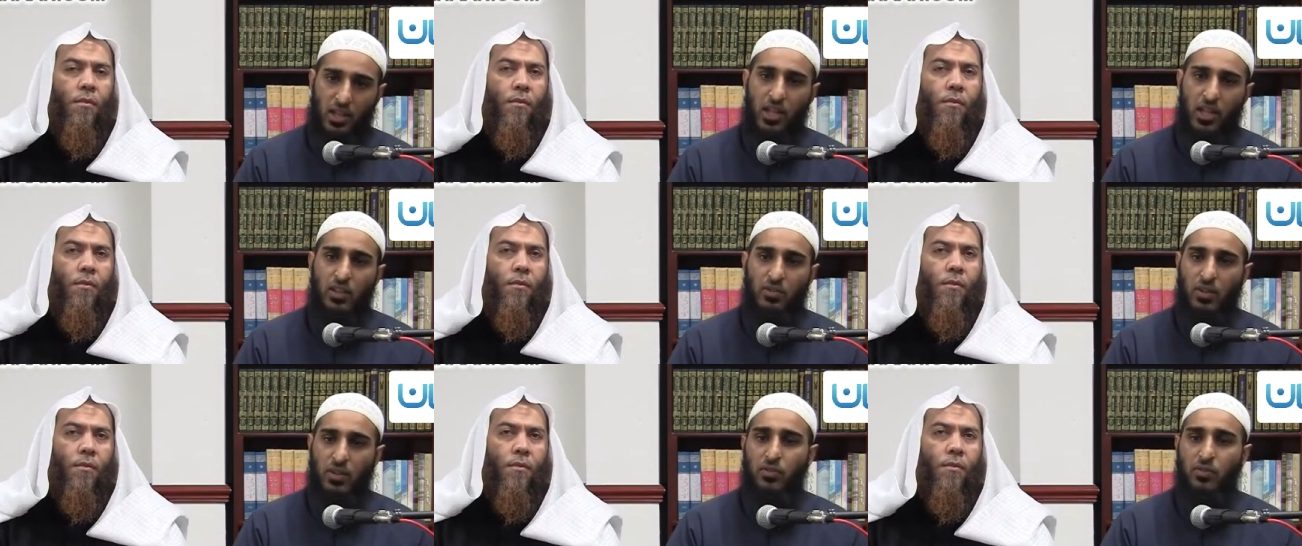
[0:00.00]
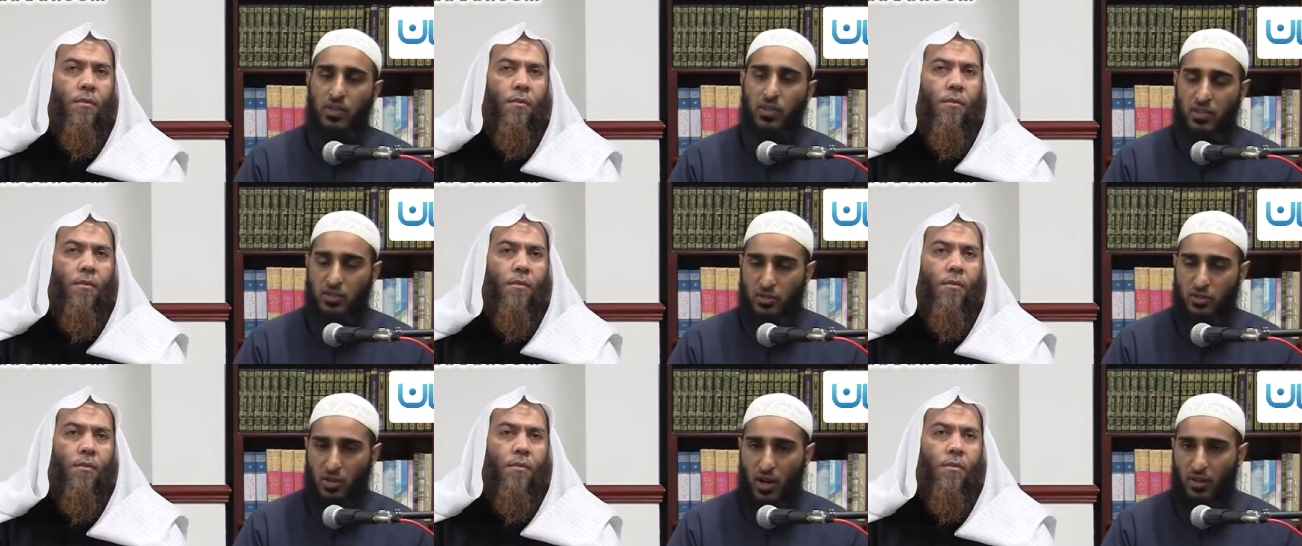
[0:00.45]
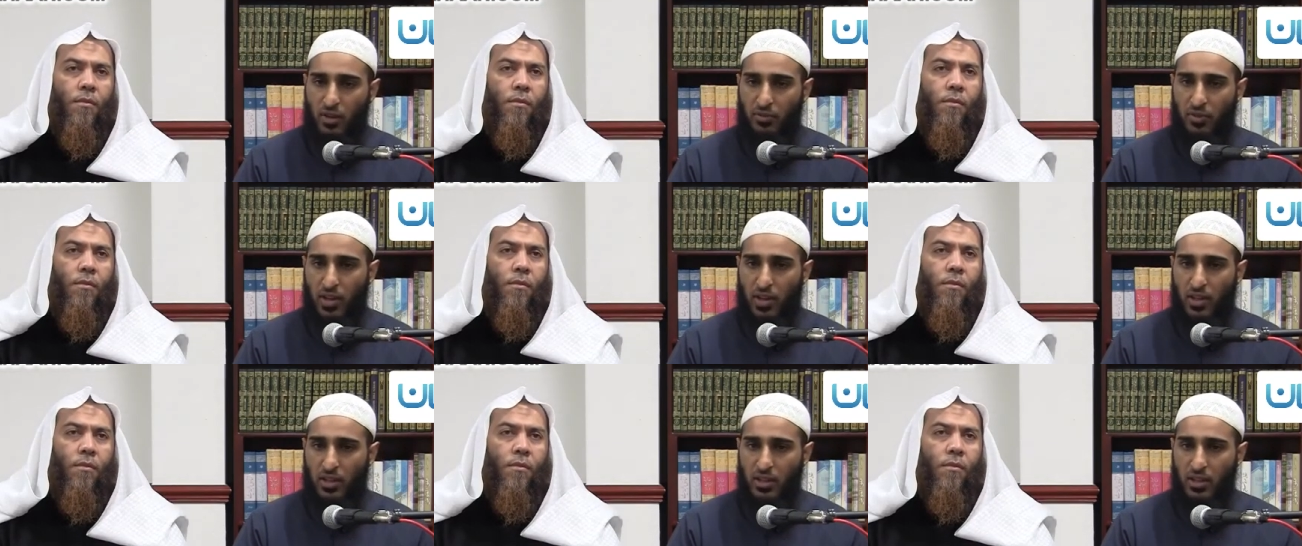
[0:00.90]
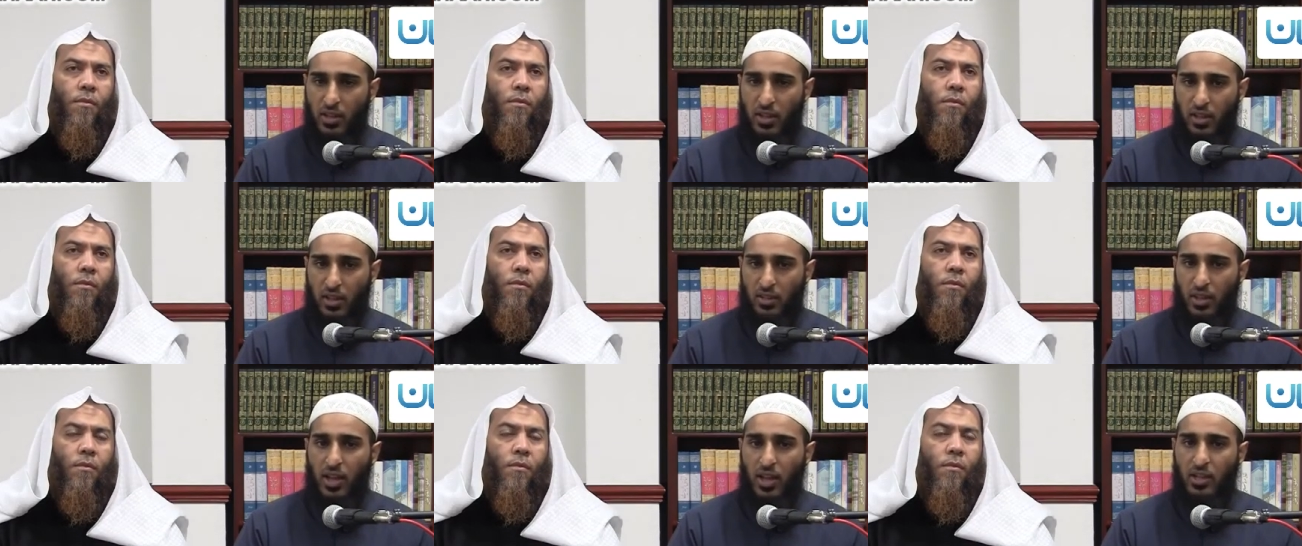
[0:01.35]
Speaker 1: even if he's travelling,
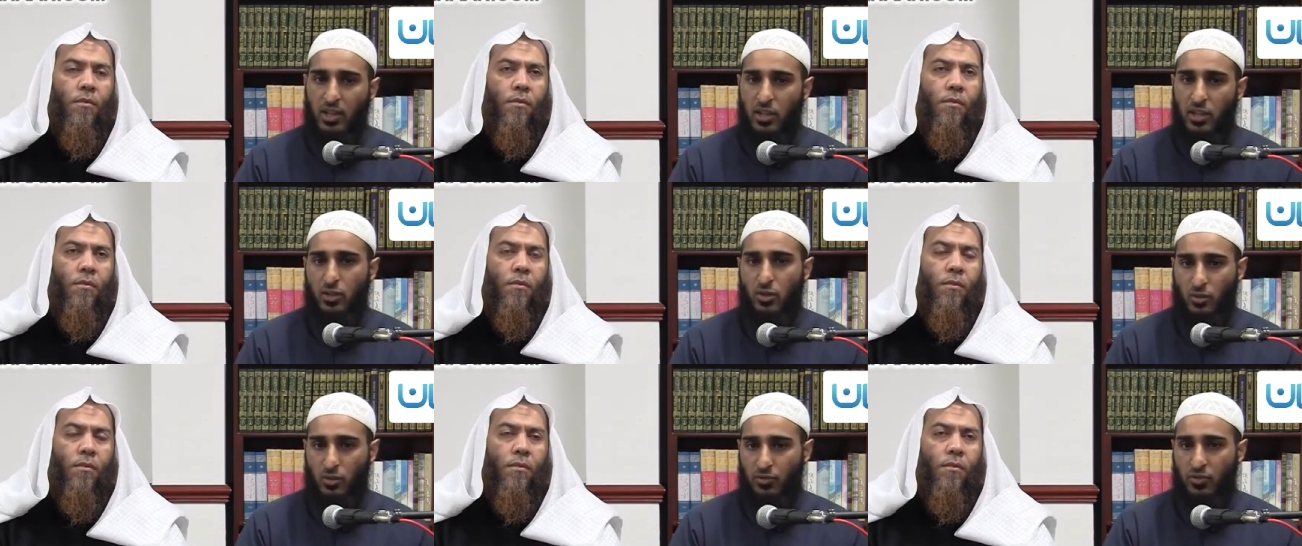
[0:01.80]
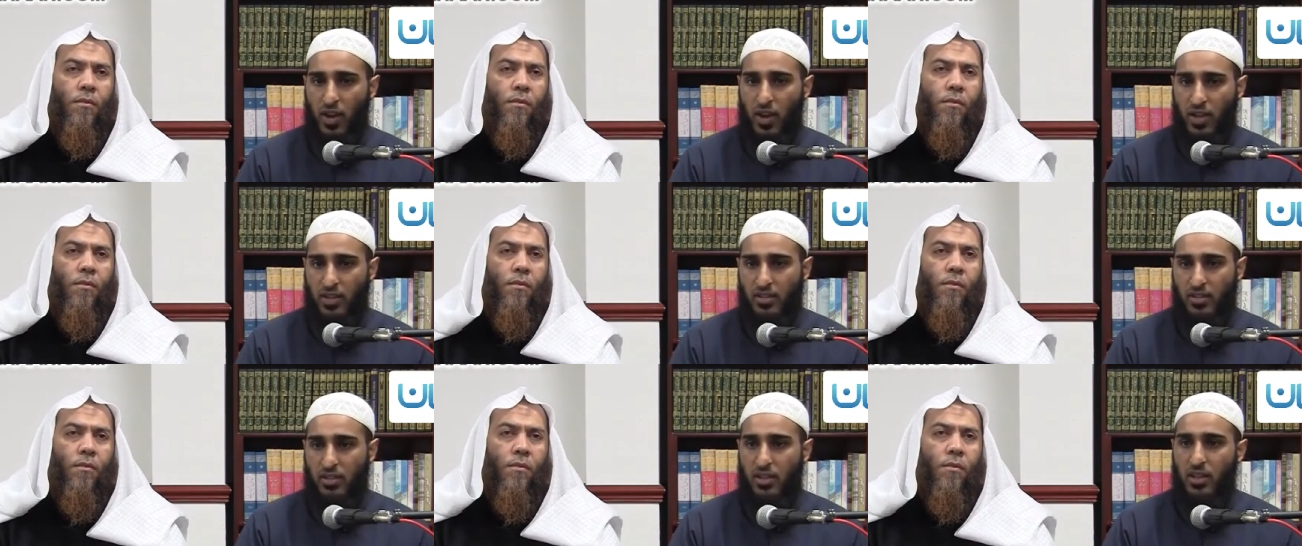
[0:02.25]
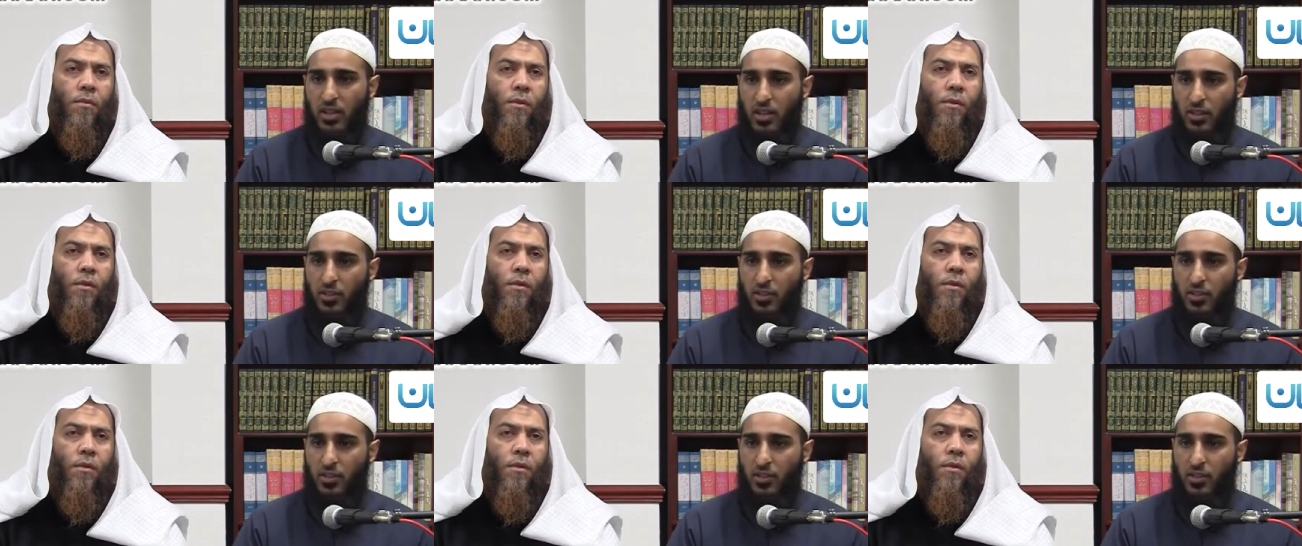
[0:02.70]
that he should fast.